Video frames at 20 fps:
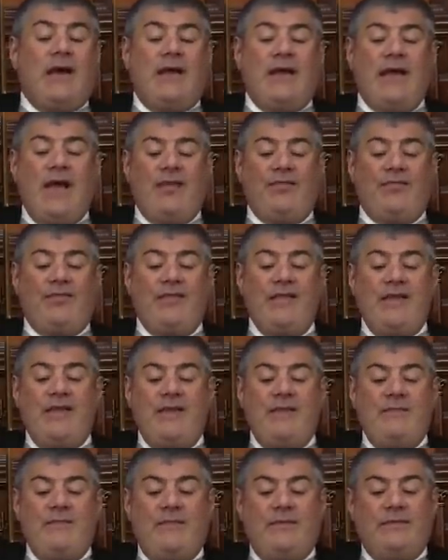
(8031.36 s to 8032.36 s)
I asked
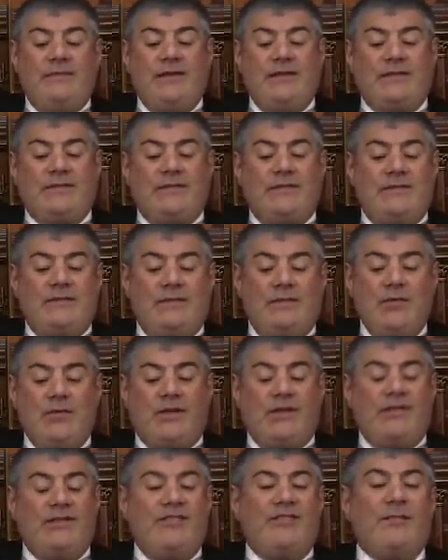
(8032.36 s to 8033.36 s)
them, that,
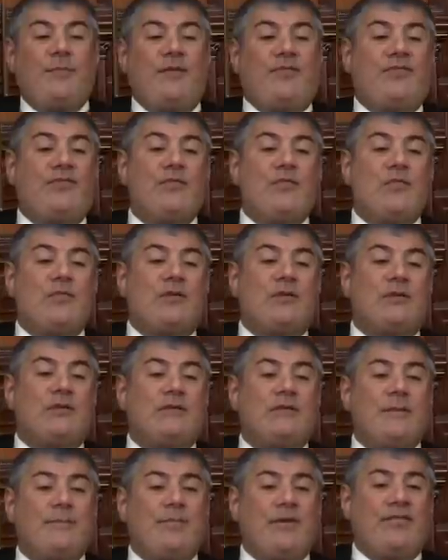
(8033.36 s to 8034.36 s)
look at this Pasuk.
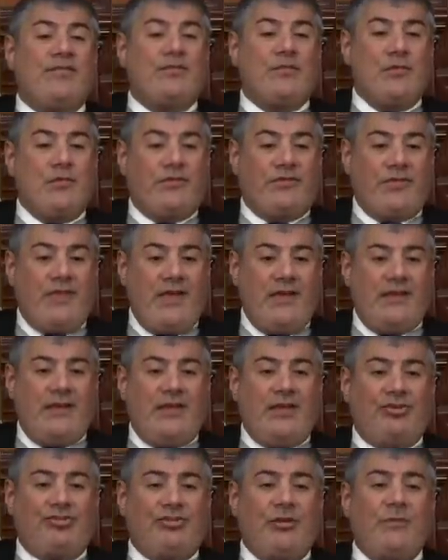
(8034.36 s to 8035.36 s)
The Pasuk said,
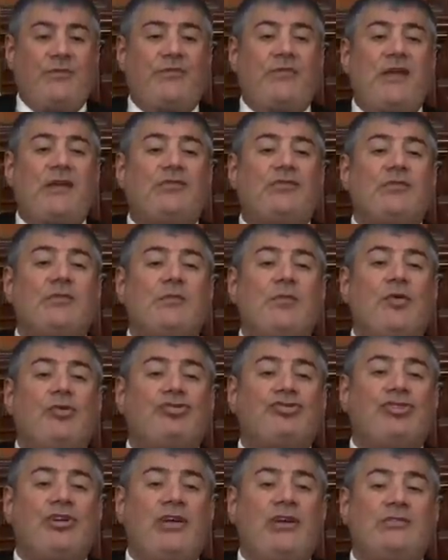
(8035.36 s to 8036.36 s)
and Hashem said to
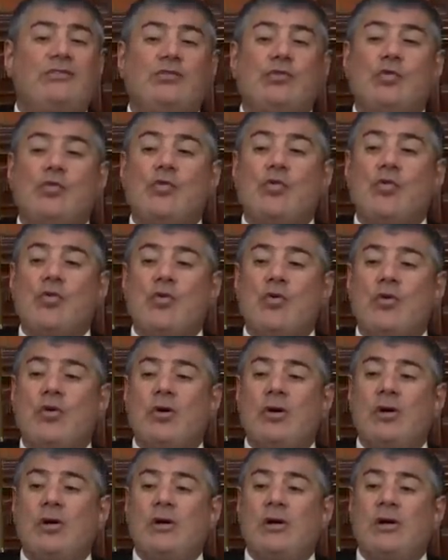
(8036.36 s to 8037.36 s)
Moshe, do
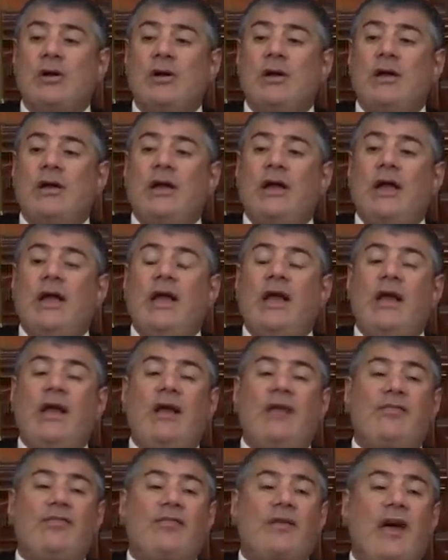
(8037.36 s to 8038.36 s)

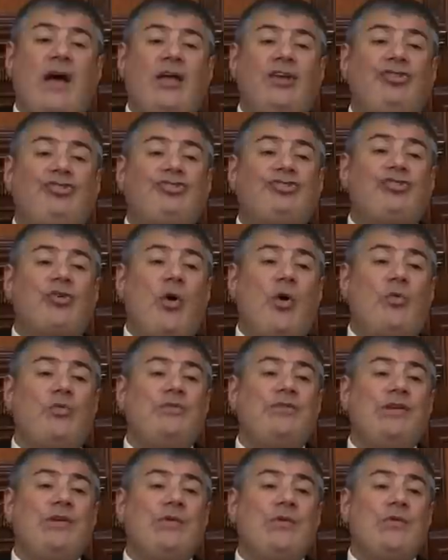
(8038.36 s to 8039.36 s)
as I
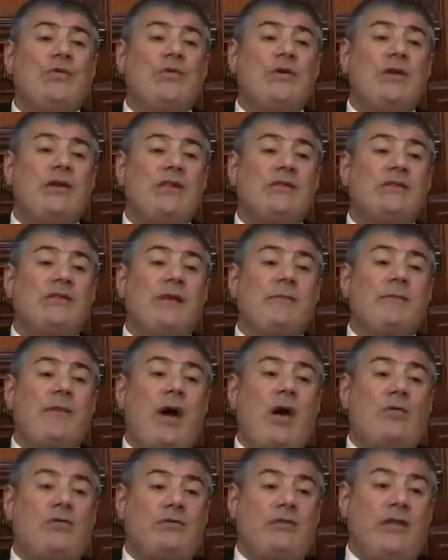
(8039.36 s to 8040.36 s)
showed you in the
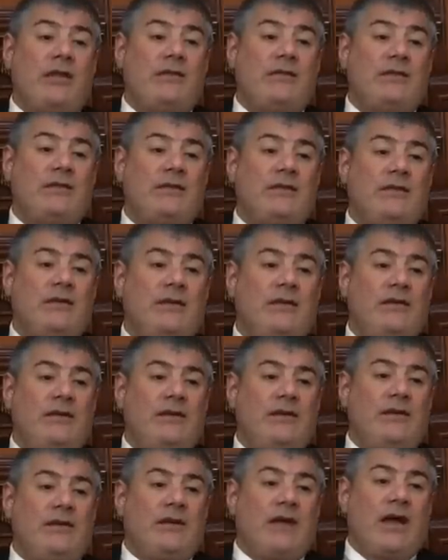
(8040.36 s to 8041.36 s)
mountain.
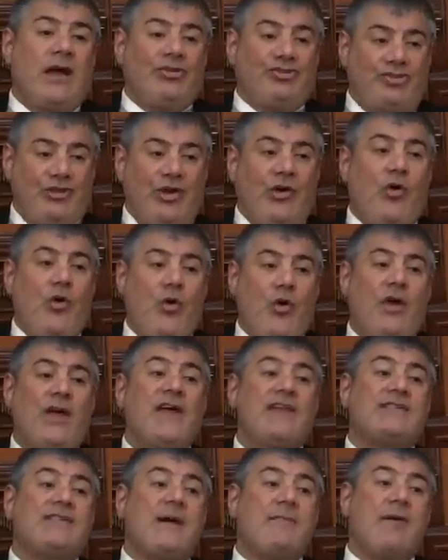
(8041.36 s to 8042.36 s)
Ka'asher
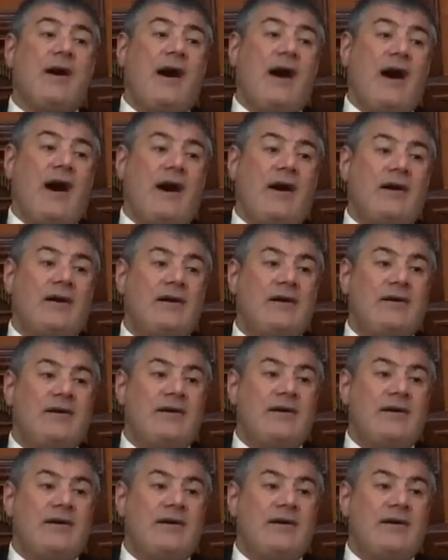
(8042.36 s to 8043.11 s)
or'eta ba'ar.